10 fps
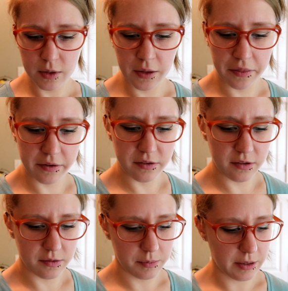And
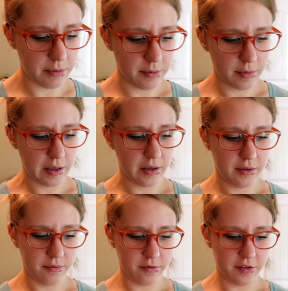this is maybe my